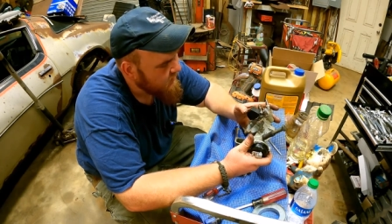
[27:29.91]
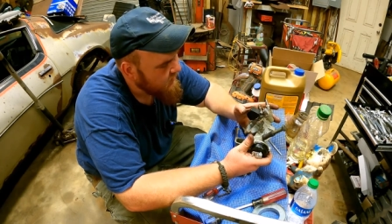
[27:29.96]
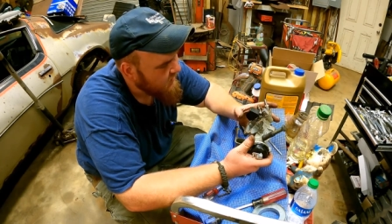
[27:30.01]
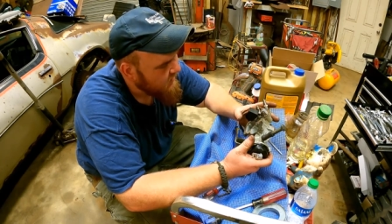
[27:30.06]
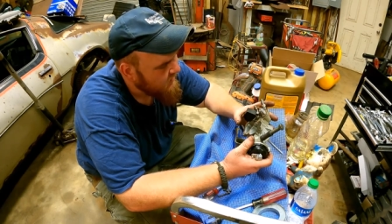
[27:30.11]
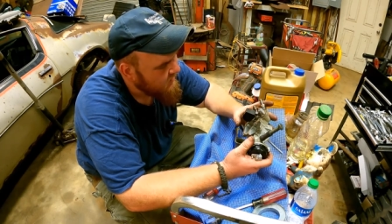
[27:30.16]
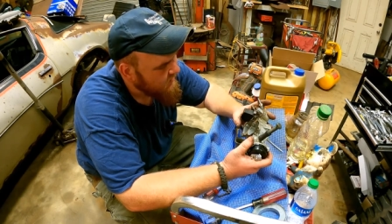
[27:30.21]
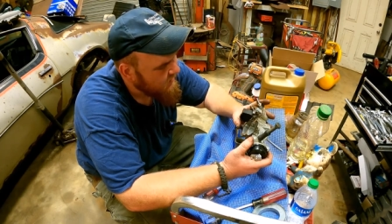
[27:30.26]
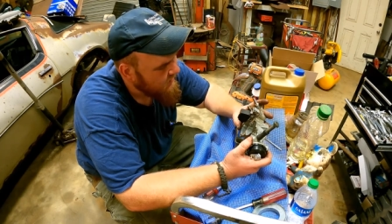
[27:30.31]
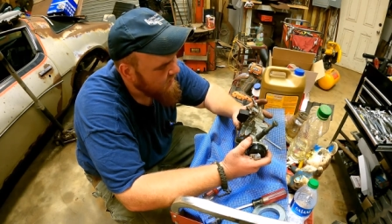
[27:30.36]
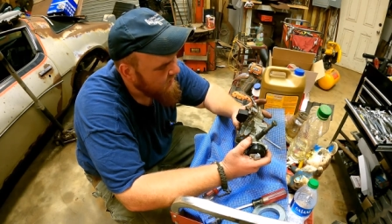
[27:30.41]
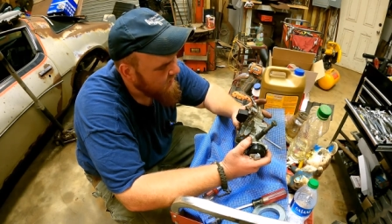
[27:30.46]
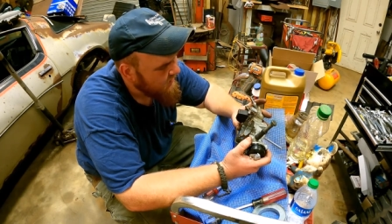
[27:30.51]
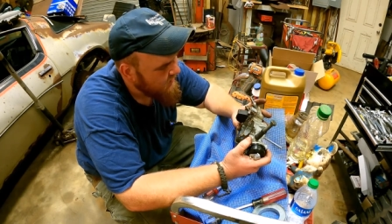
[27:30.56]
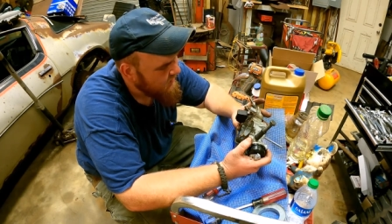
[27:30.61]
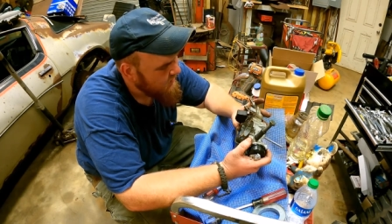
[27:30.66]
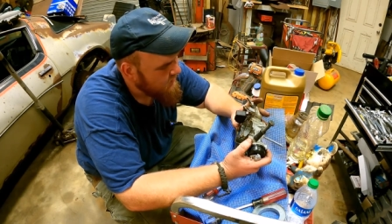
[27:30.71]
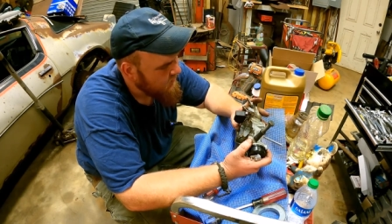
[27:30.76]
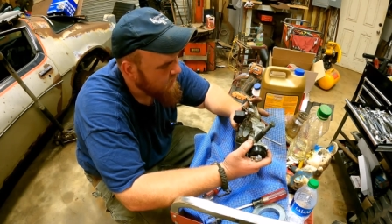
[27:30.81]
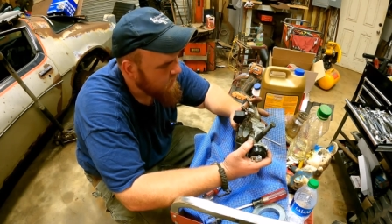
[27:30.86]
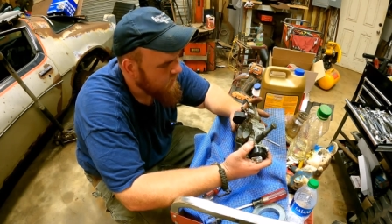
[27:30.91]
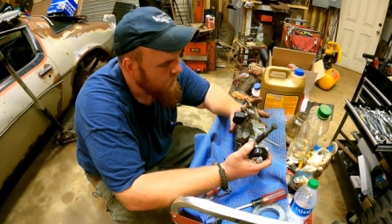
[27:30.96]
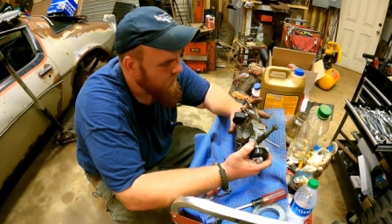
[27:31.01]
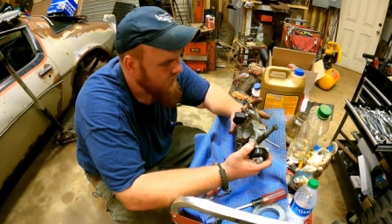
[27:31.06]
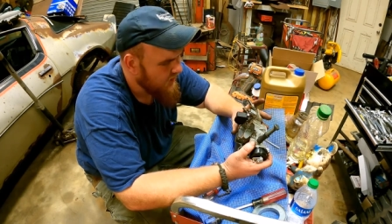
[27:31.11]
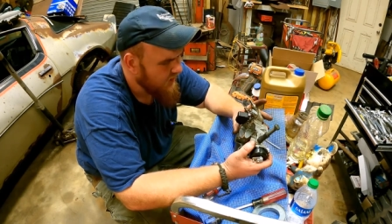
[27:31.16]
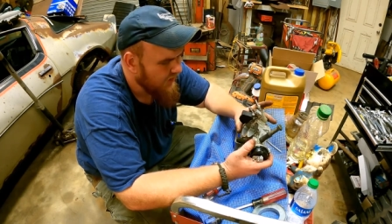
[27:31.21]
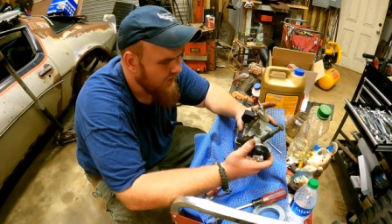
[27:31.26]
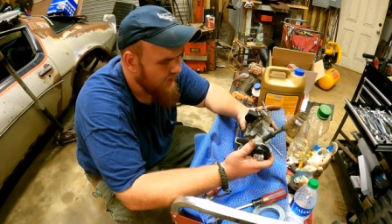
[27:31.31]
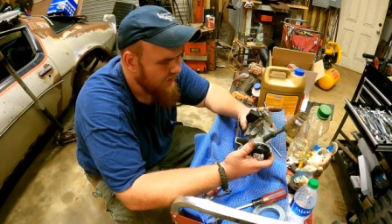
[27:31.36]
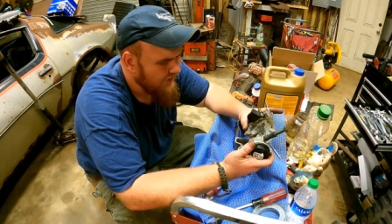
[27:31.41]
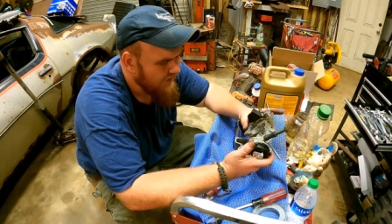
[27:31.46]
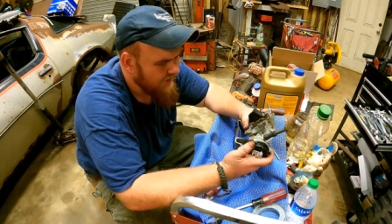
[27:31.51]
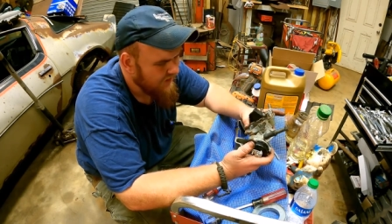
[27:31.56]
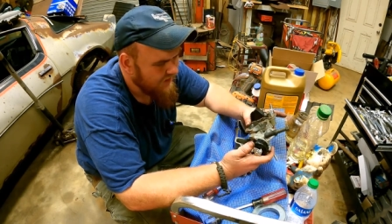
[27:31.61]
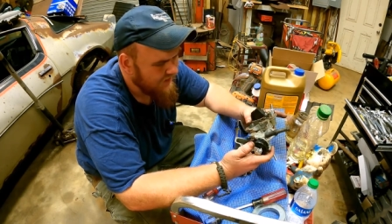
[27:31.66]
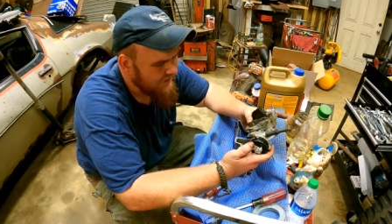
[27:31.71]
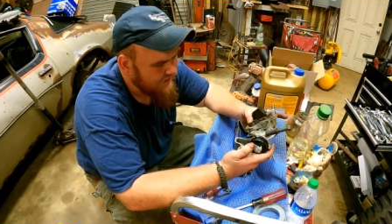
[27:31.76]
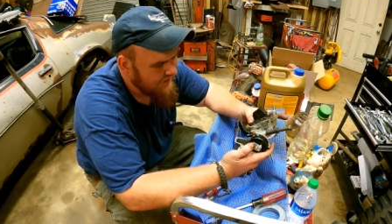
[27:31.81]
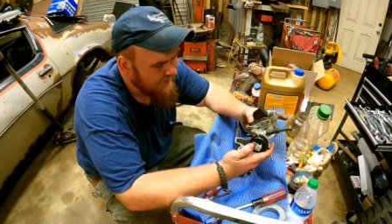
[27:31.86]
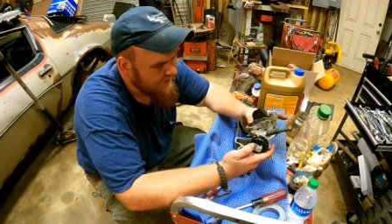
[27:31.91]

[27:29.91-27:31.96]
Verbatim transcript: where they cleaned it or put it in.